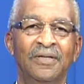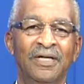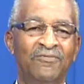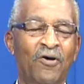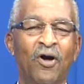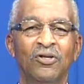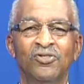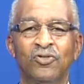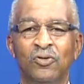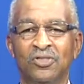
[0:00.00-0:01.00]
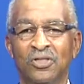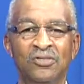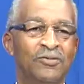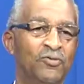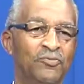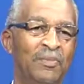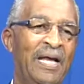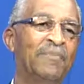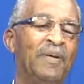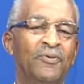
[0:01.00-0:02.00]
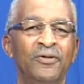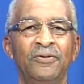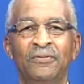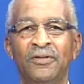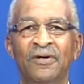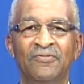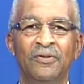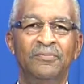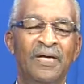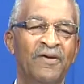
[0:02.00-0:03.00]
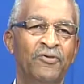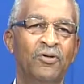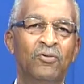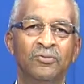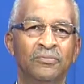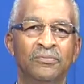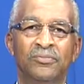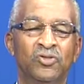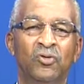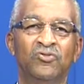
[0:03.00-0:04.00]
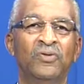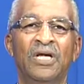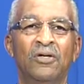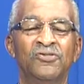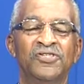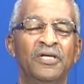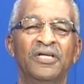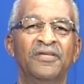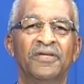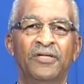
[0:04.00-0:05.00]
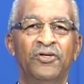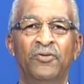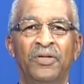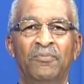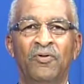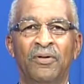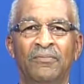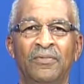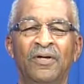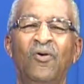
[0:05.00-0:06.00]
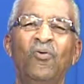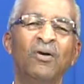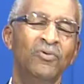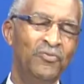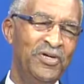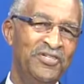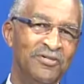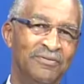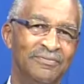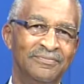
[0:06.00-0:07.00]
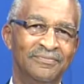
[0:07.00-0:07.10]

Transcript: If all the stores closed, well, black people, you have to have your own stores. We're not going to sell anything to you anymore. What would we do?